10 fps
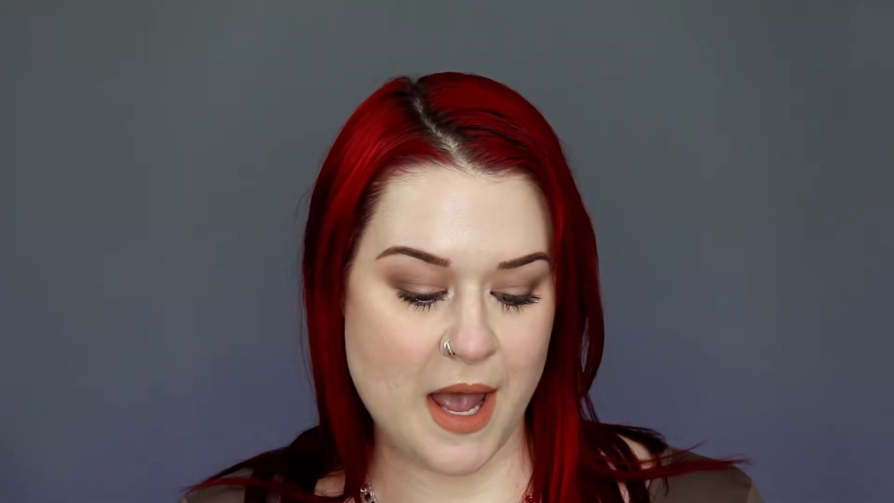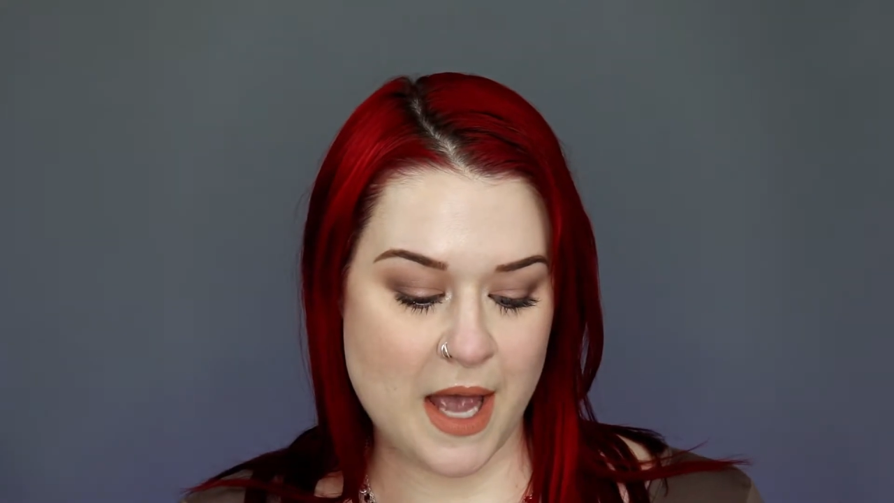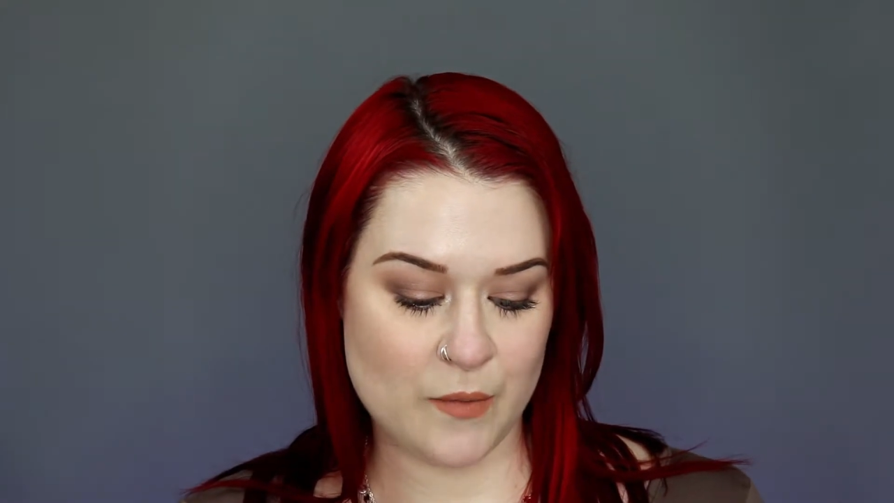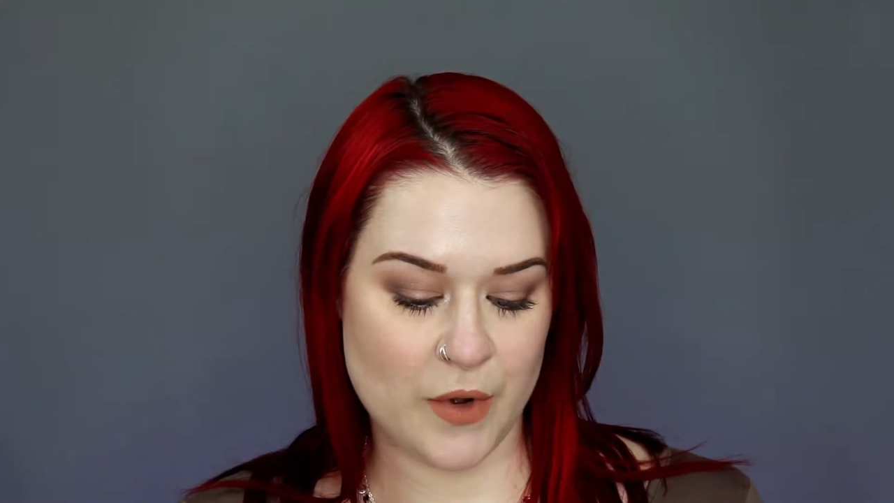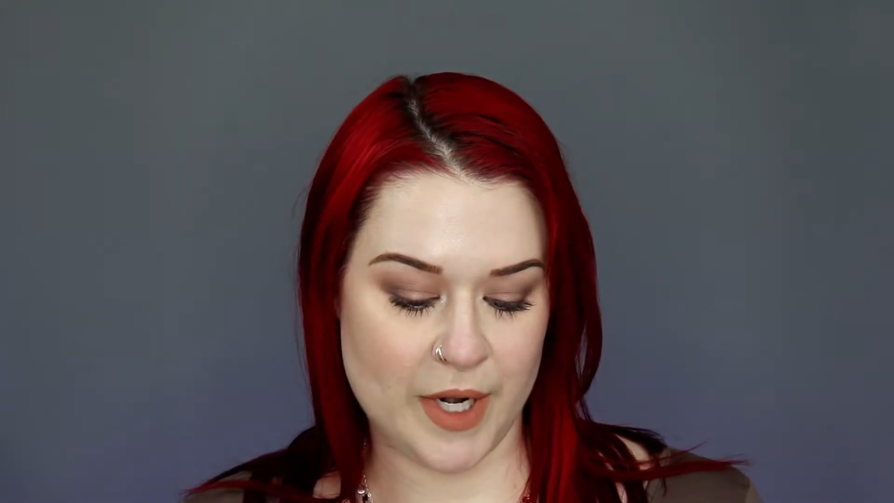
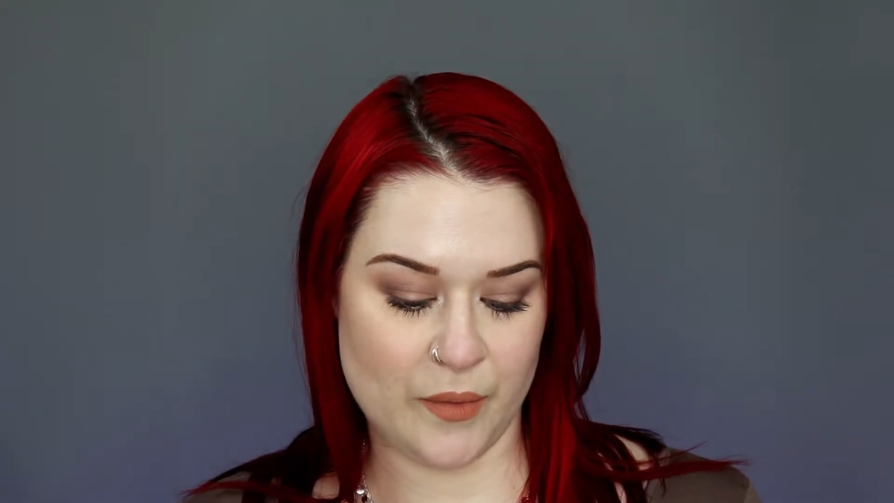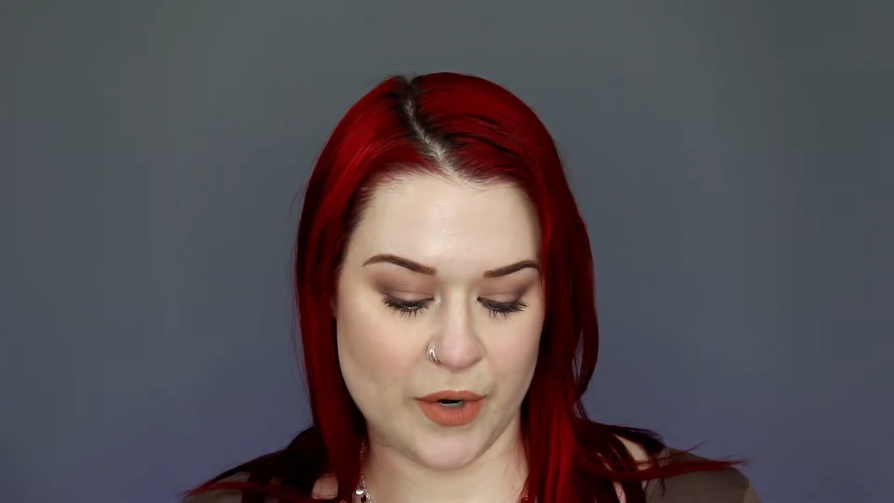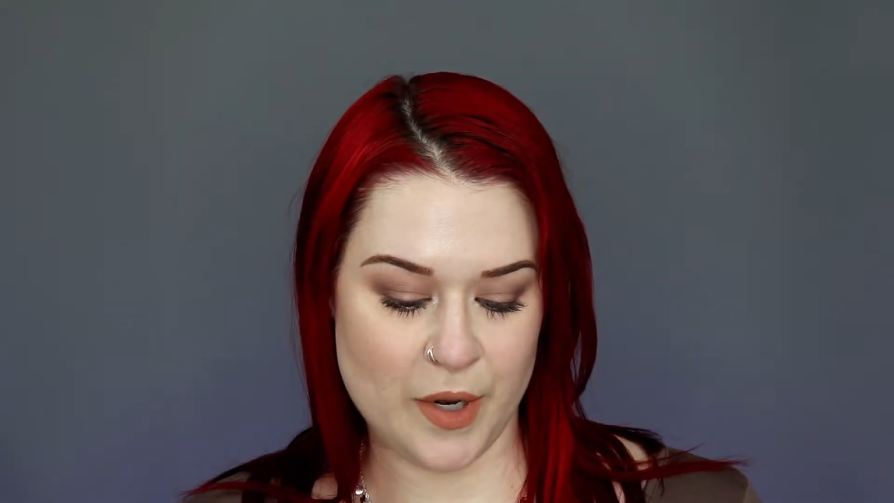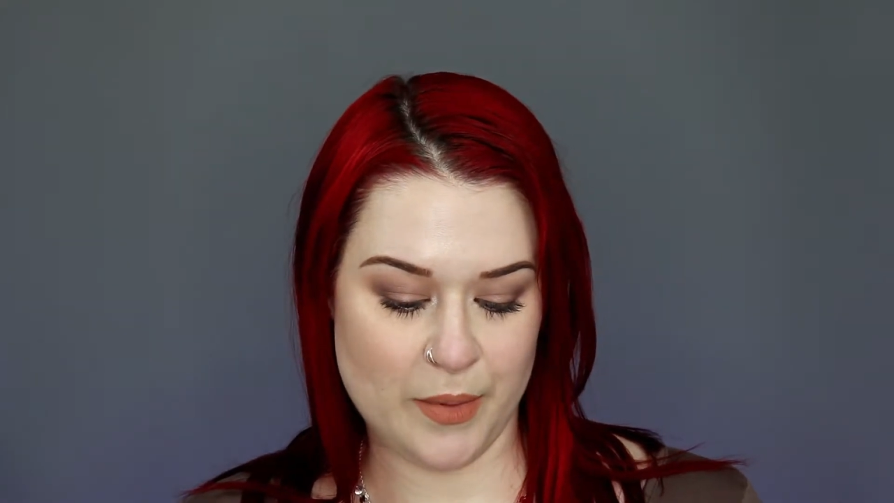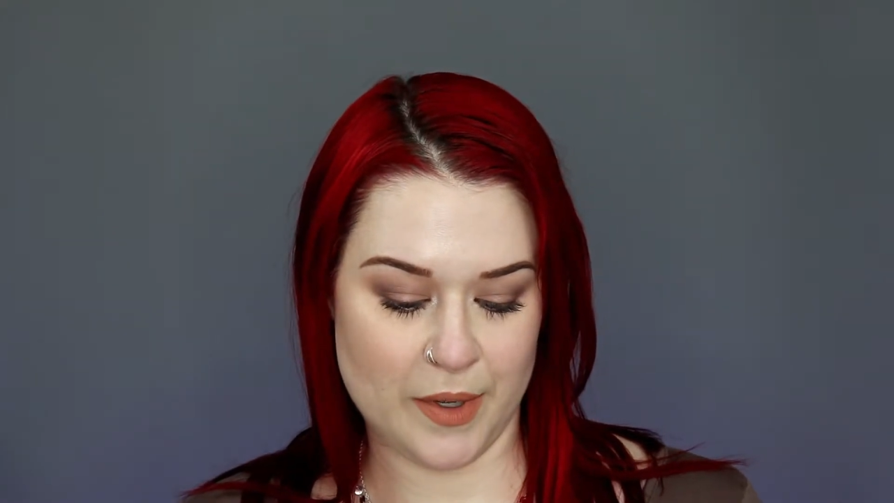and one in
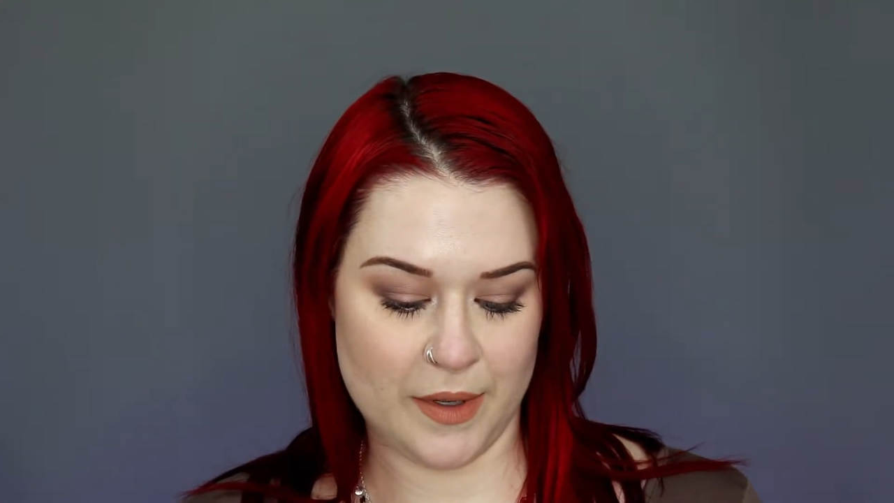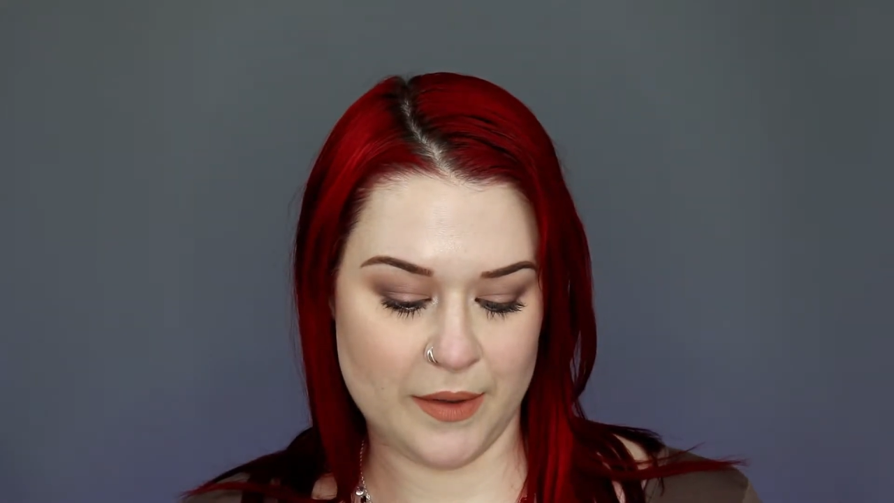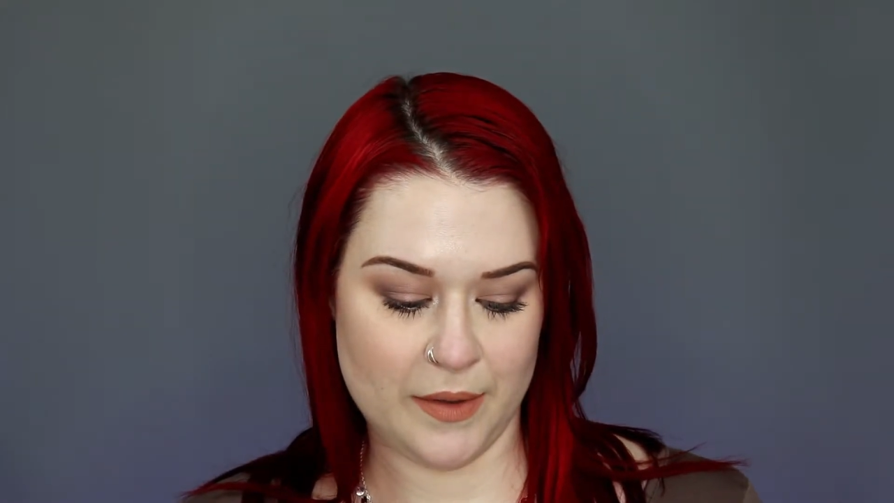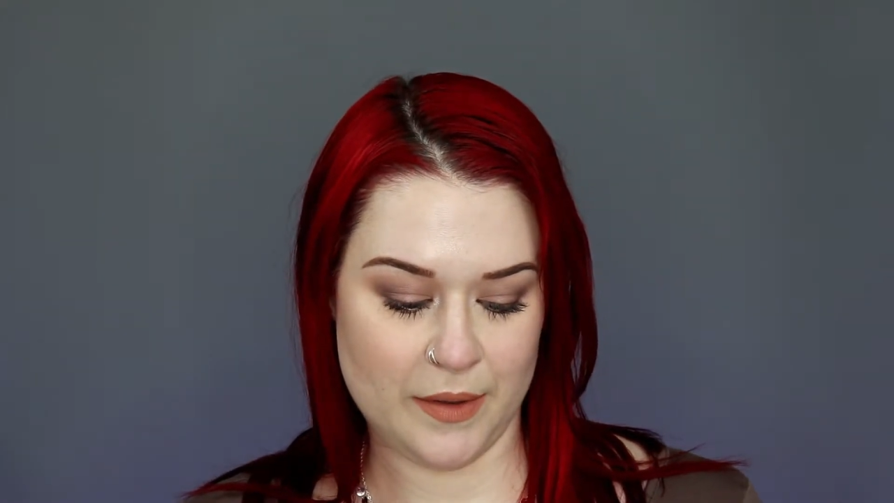purple.